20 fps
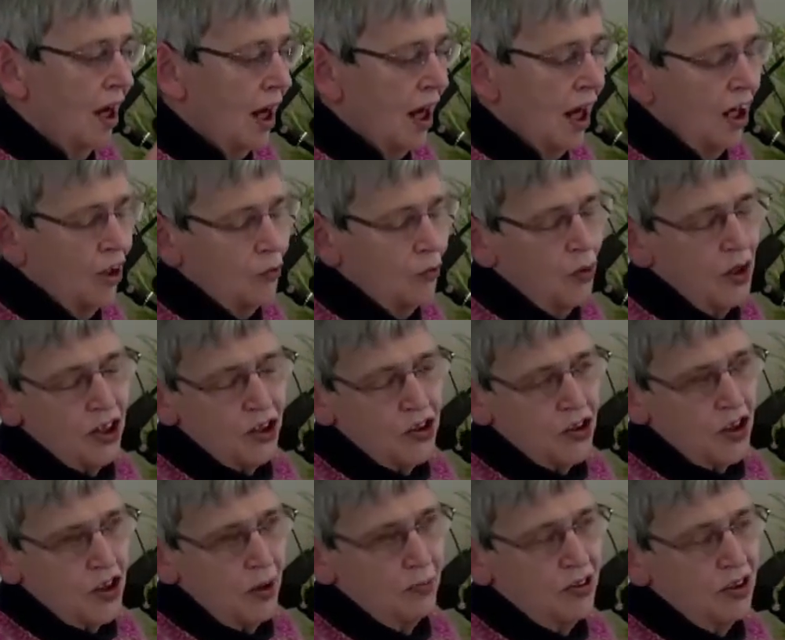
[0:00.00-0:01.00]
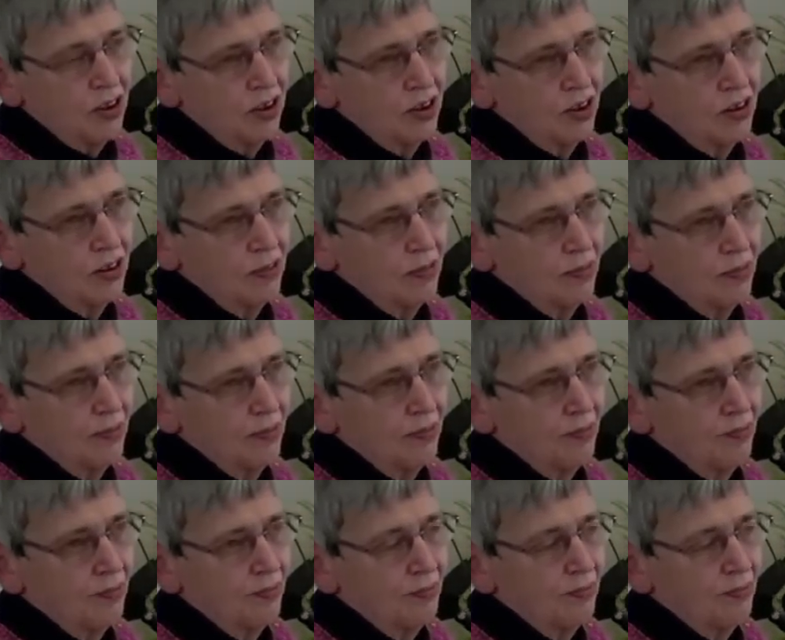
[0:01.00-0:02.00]
And we accept it.
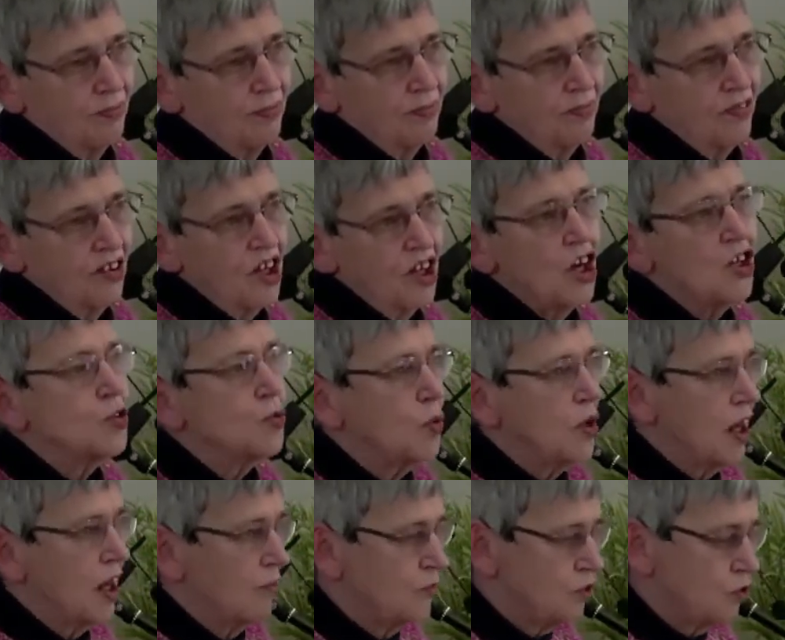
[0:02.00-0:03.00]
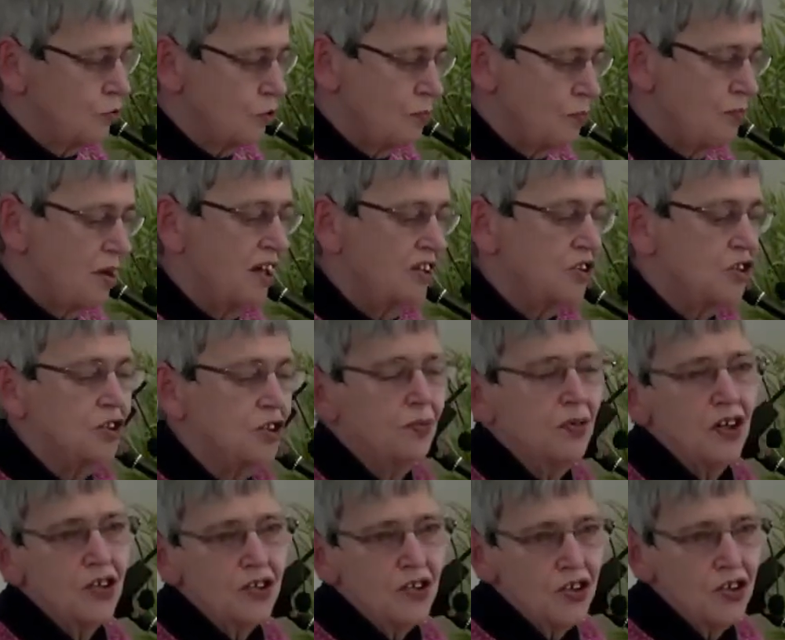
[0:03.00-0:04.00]
Yes, we have to repent of
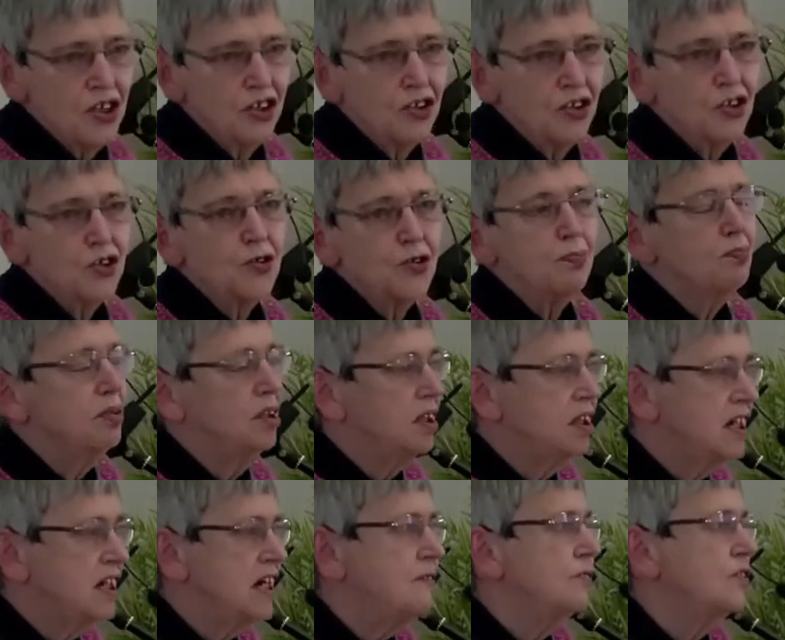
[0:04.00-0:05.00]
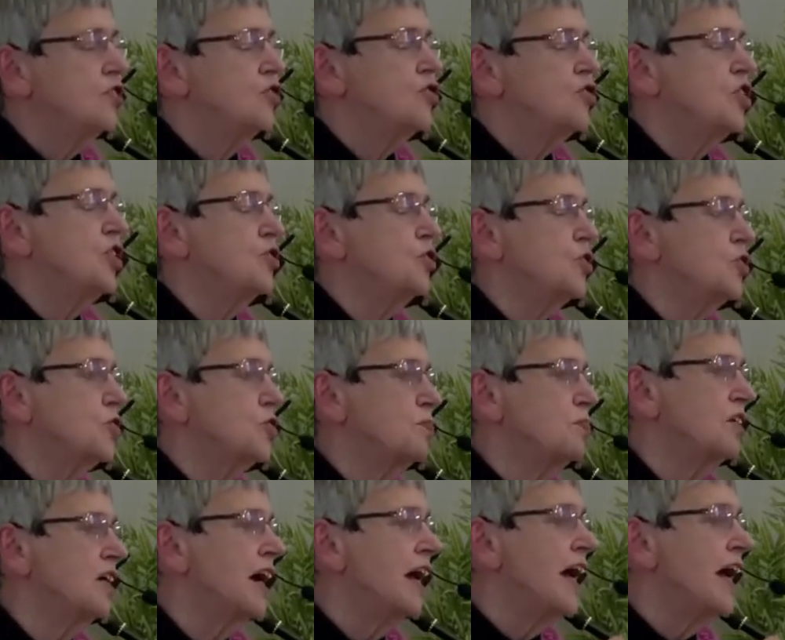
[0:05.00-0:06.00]
our sins and believe in Jesus,
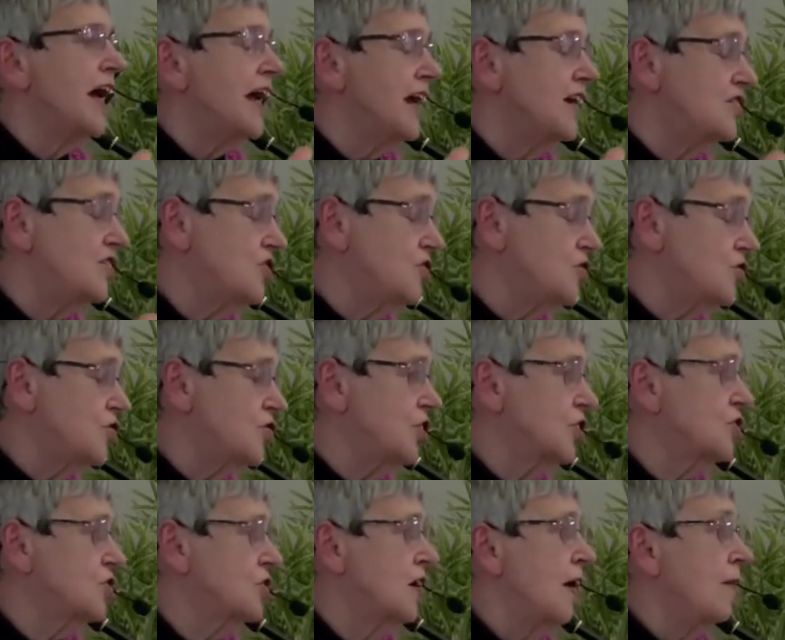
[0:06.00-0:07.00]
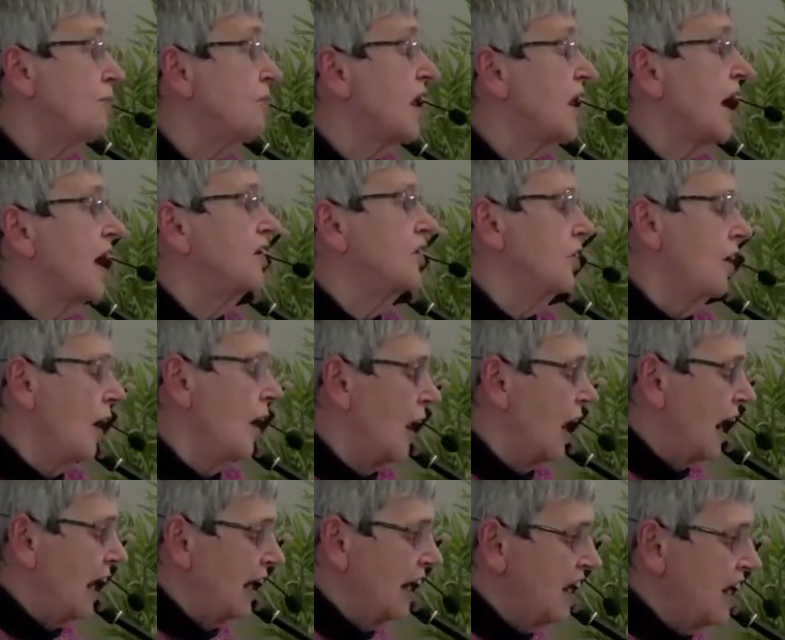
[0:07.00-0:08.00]
but it is just, and
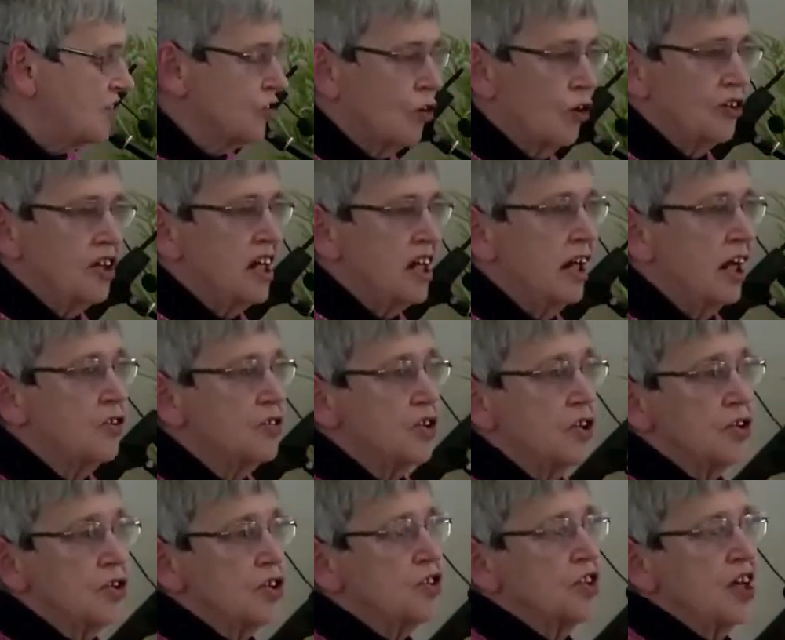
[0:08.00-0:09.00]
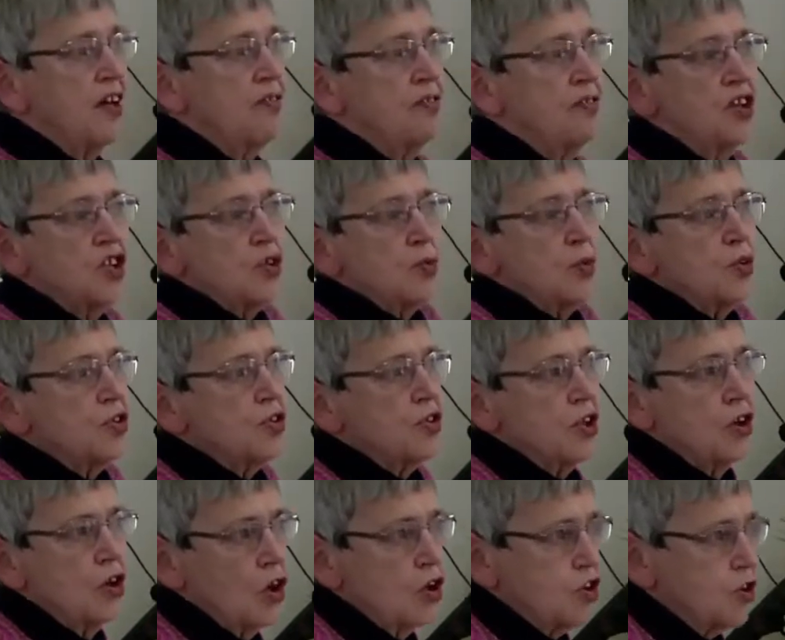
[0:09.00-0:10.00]
later on he goes on to say, this was the
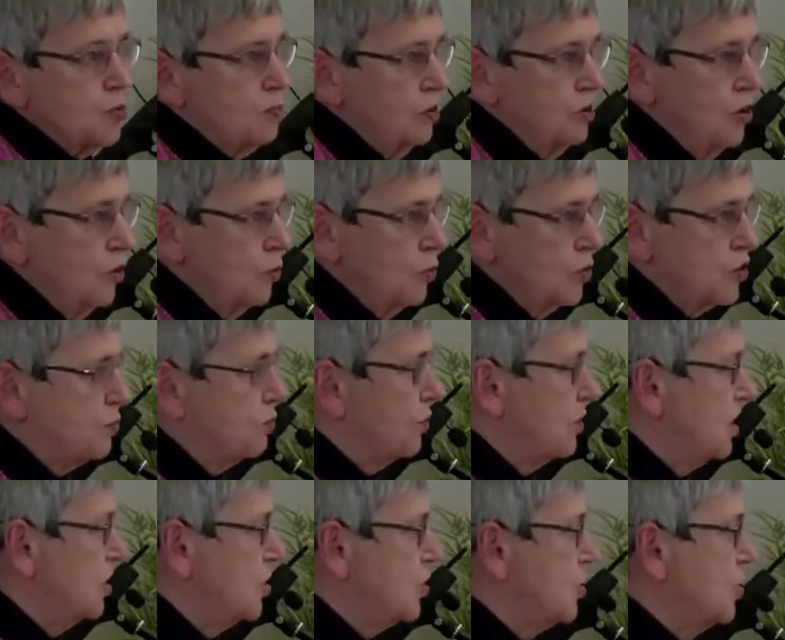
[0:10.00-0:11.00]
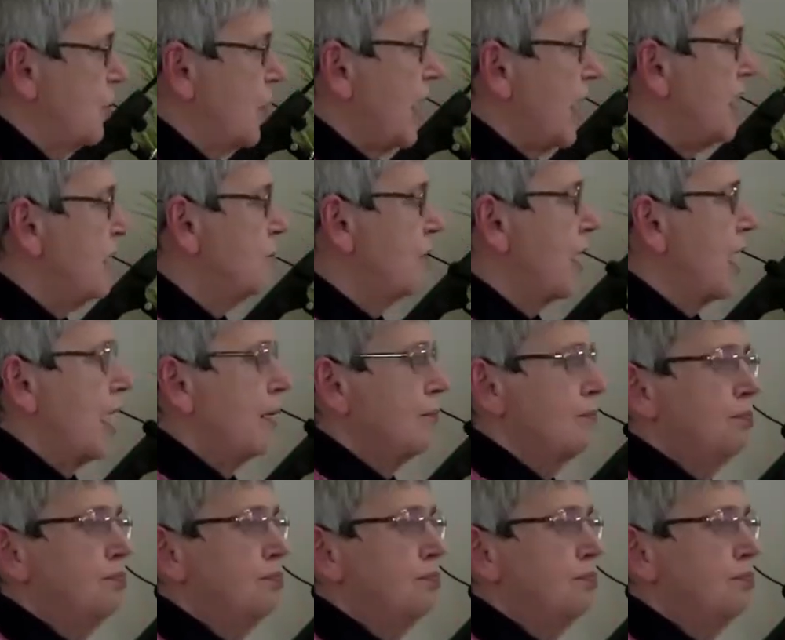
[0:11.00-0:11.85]
gospel that was preached to Abraham.